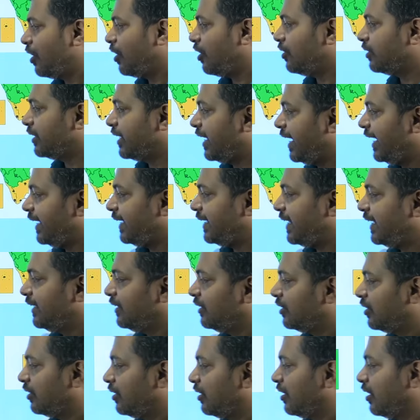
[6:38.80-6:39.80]
On
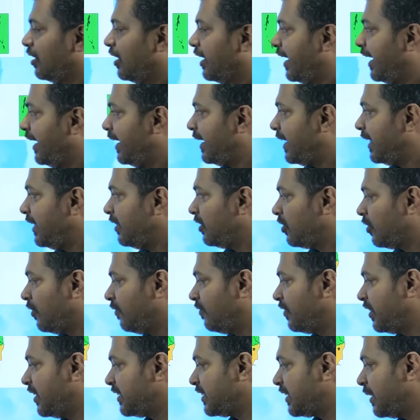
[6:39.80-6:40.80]
18th
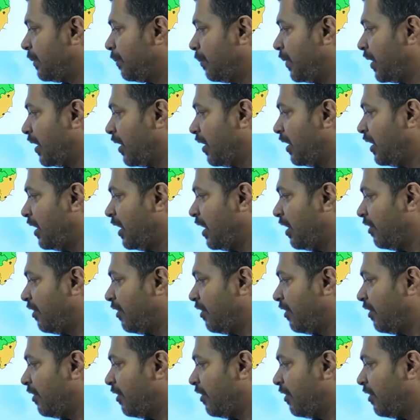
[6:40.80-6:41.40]
of December,